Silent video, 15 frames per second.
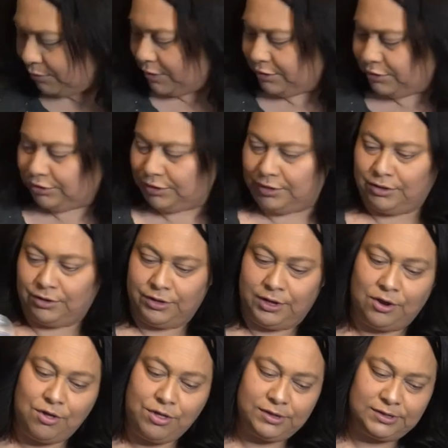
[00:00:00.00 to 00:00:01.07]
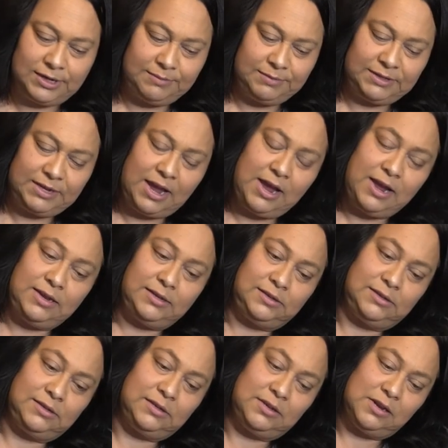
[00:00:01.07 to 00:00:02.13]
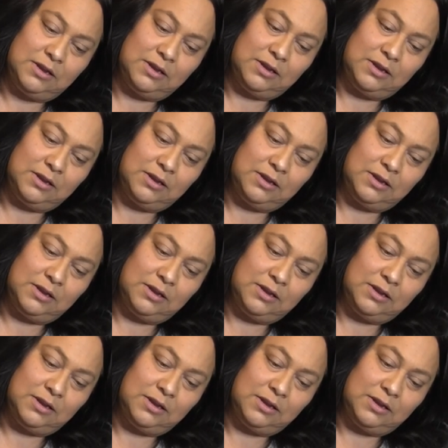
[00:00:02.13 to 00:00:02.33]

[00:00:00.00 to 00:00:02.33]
question. Are they all the same size?